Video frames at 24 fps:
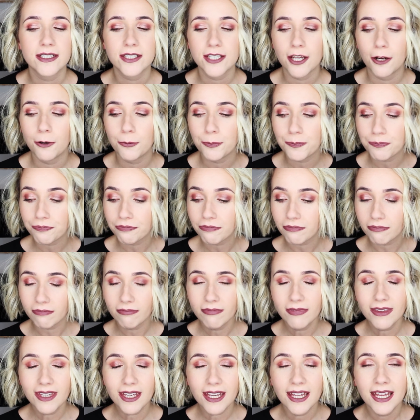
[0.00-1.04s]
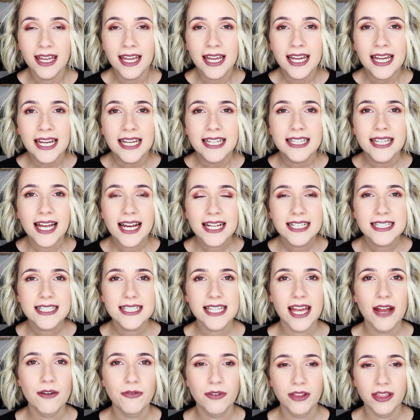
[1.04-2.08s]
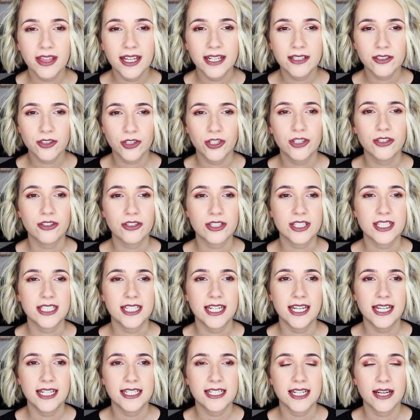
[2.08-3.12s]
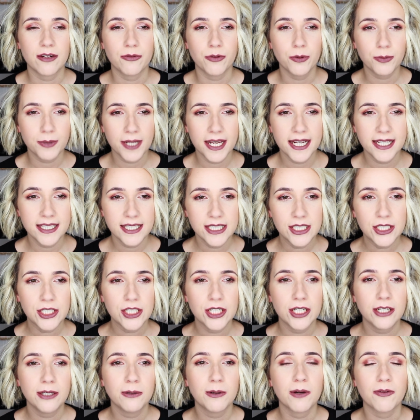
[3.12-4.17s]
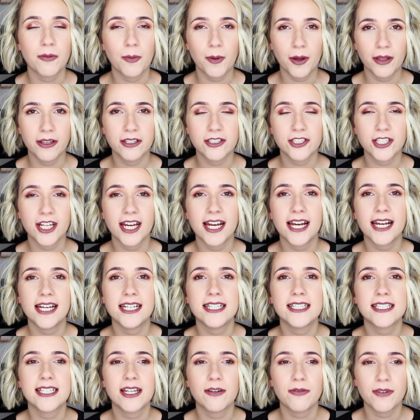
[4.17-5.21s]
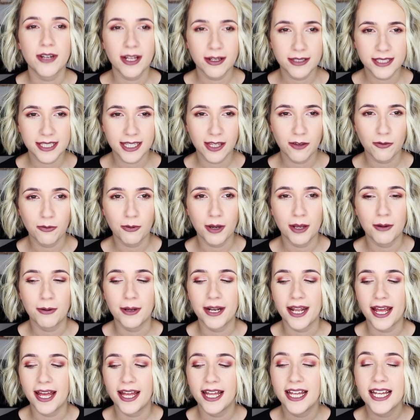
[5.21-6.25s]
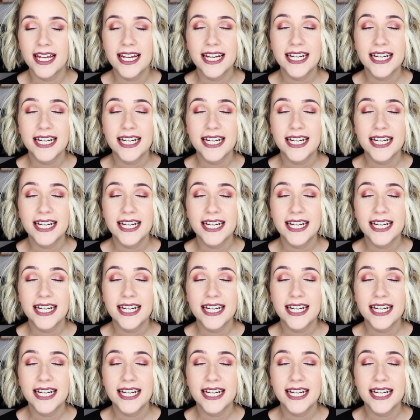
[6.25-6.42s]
So that's everything done and dusted. I've updated you, I've apologised, I've announced the giveaway winner.